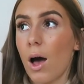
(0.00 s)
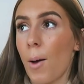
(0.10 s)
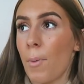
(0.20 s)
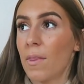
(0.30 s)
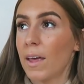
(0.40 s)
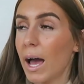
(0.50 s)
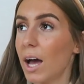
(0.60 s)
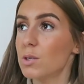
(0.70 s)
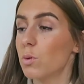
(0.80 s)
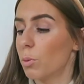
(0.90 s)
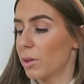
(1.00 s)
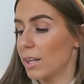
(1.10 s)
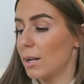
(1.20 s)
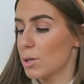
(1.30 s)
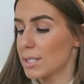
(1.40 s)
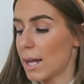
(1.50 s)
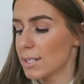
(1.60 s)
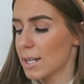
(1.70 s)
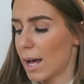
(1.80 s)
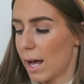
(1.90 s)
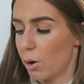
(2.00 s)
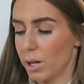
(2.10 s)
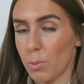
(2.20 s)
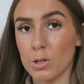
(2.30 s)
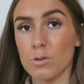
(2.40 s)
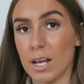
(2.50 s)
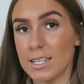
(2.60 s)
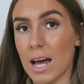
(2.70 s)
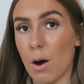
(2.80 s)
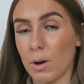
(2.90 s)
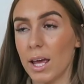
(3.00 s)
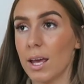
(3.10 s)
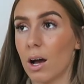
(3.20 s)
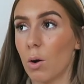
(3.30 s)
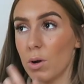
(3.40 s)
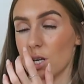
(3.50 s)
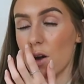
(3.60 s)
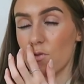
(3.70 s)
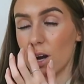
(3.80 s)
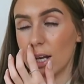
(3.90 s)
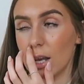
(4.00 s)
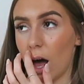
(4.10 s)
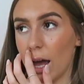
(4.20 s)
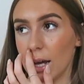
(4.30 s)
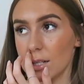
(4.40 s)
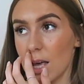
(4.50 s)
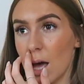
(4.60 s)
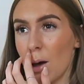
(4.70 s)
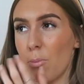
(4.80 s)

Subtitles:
And they had one with a little Santa hat on it, which was like down here, which I really liked.